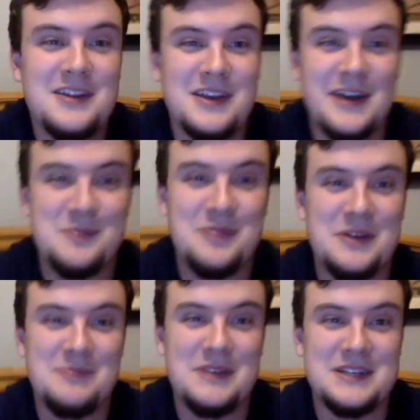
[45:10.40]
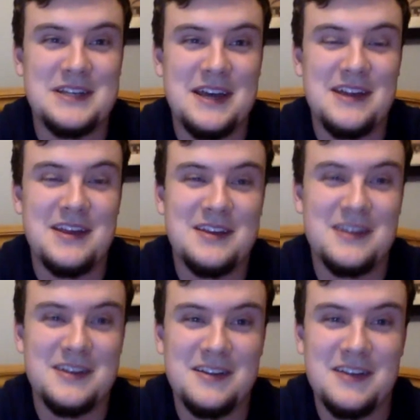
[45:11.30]
guy who played Big Daddy
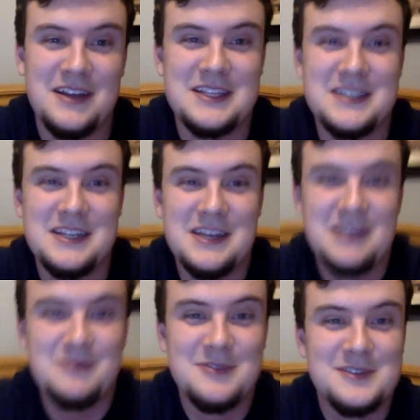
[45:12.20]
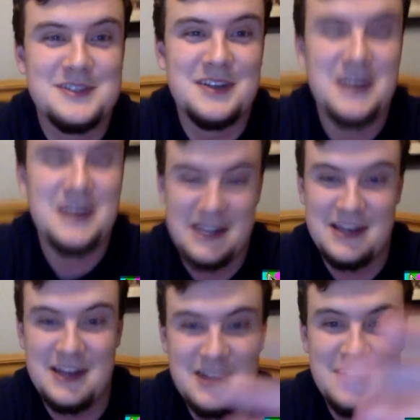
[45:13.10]
in Land of the Dead was at
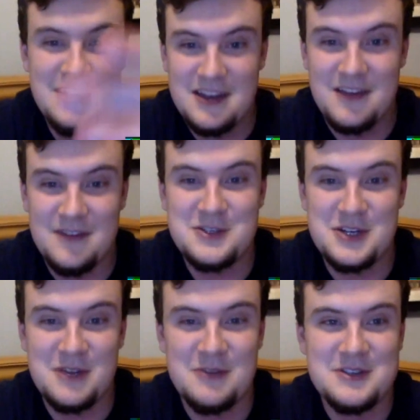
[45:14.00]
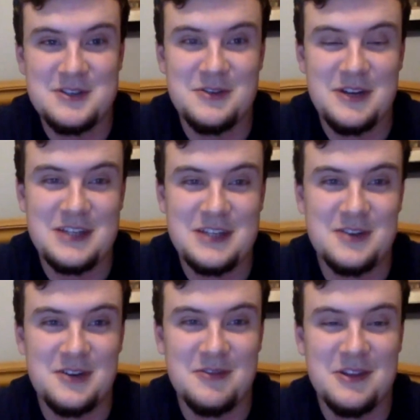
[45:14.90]
the convention I went to, and I got to
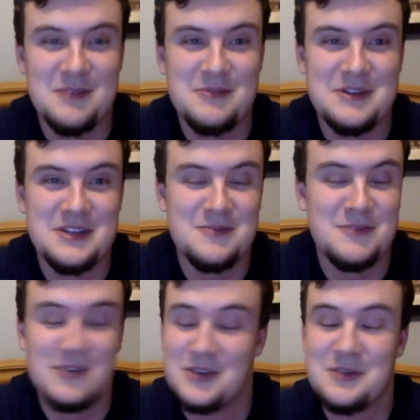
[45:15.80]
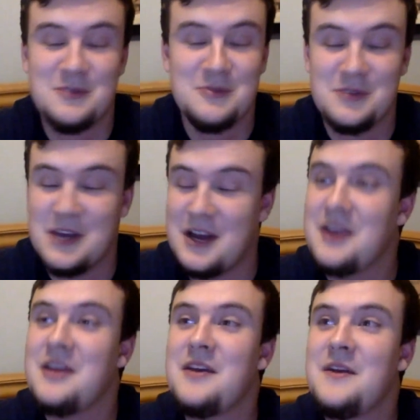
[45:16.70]
talk with him, and he's a really cool
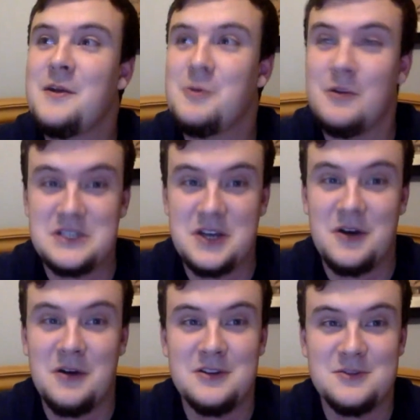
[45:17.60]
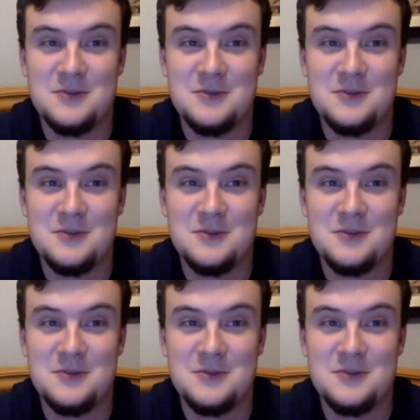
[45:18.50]
guy, really tall as well.